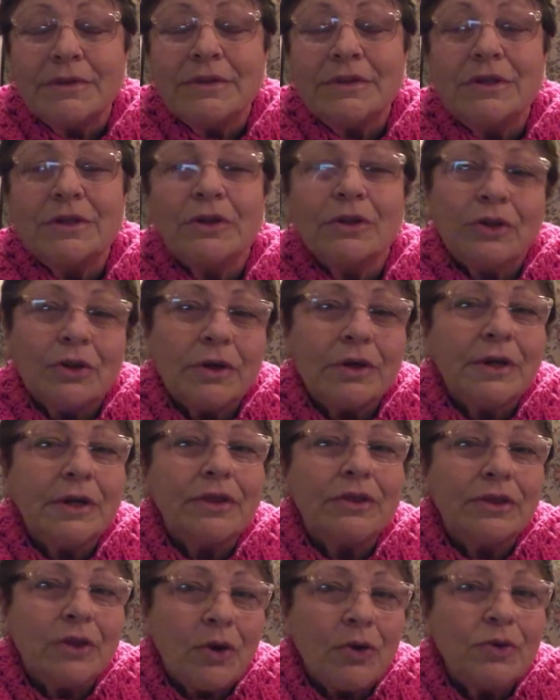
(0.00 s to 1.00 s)
to look
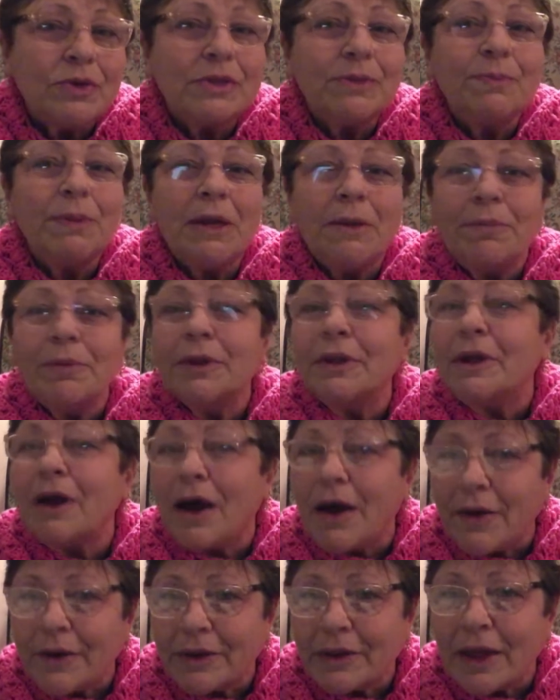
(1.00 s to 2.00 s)
at those people in
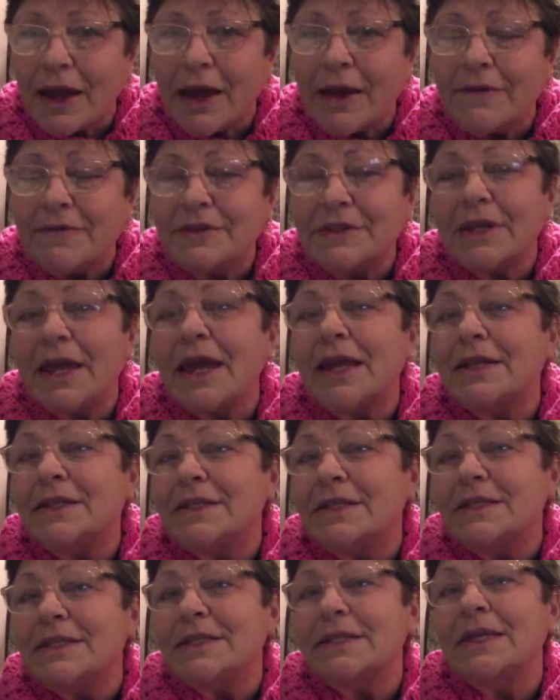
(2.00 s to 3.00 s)
our lives and
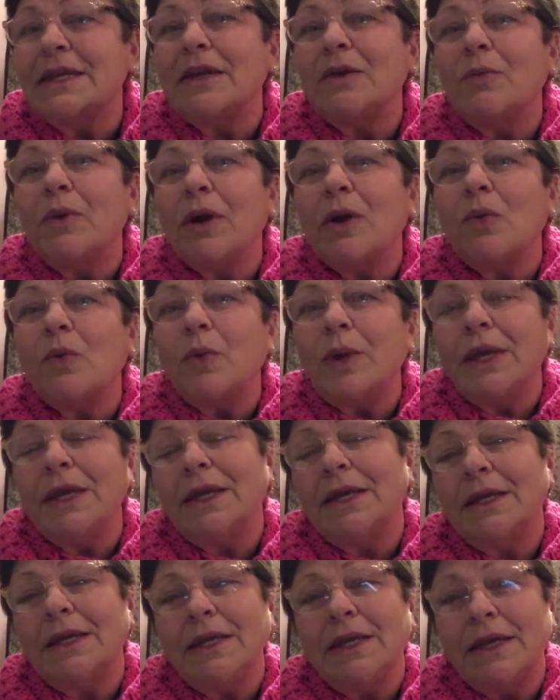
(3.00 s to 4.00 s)
to see where we
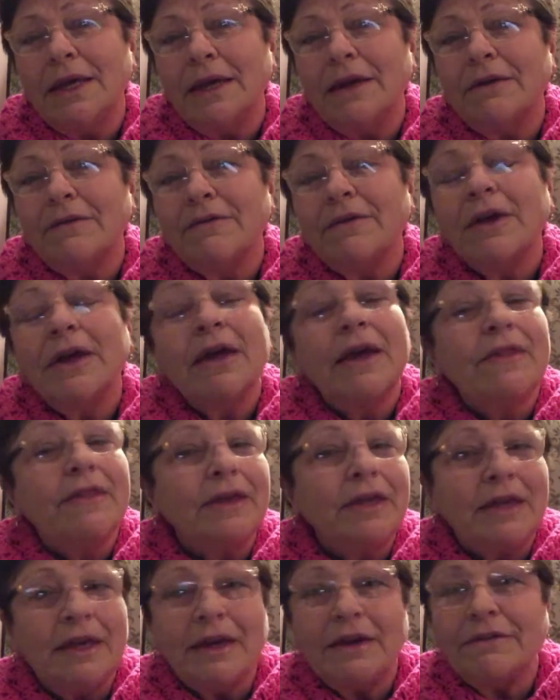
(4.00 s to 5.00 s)
can give
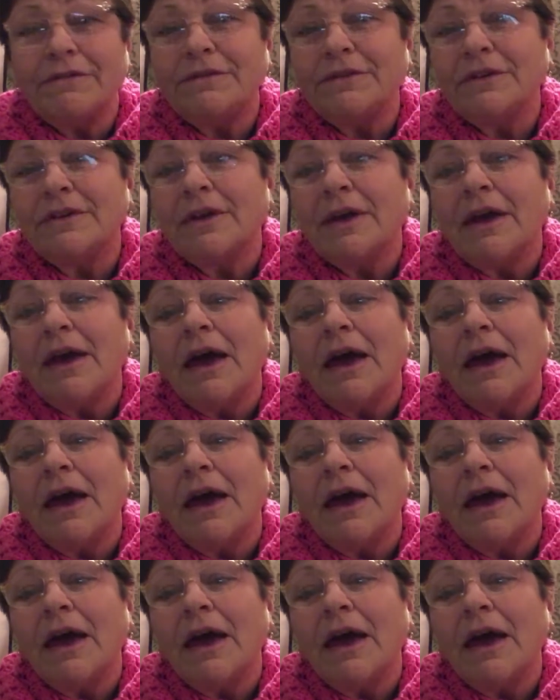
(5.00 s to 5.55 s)
the gift